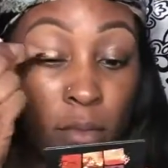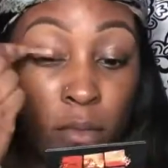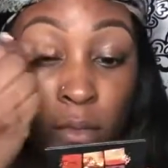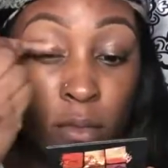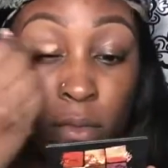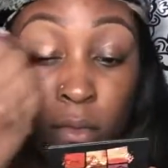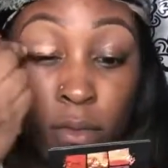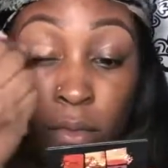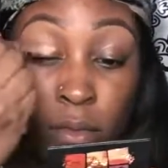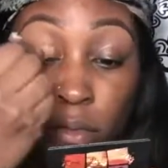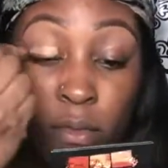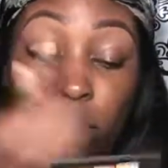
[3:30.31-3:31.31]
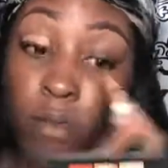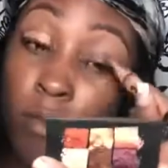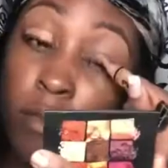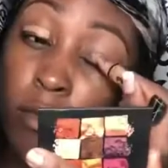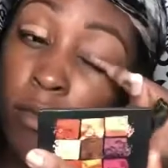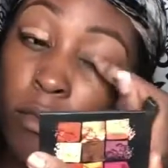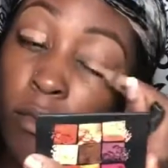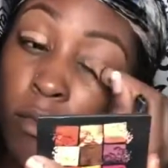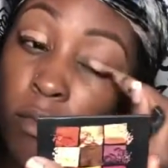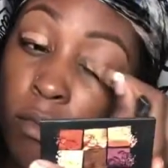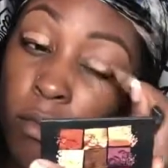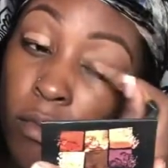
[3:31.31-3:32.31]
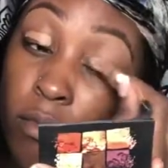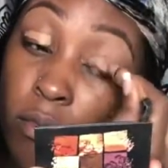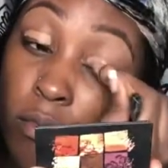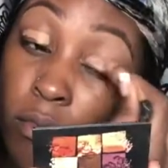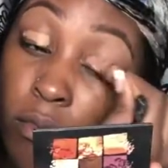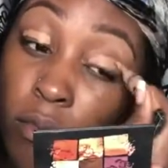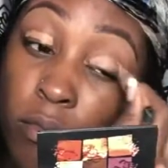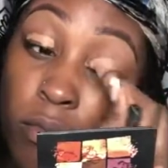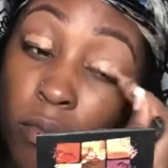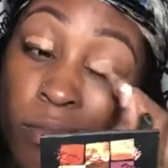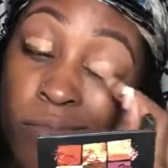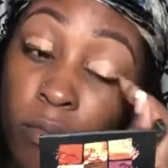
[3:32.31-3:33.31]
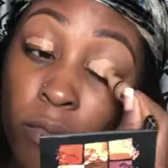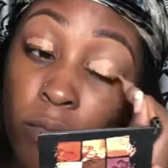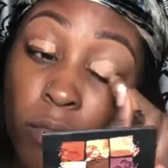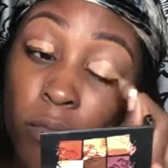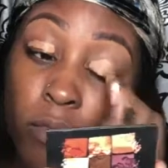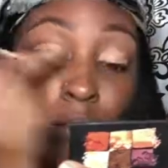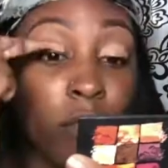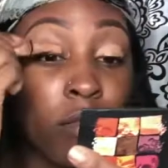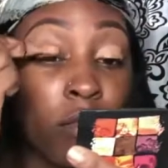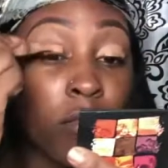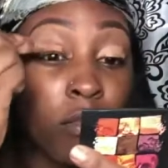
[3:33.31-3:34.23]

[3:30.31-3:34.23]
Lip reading: I'm going in with the color Toffee on my eyelids,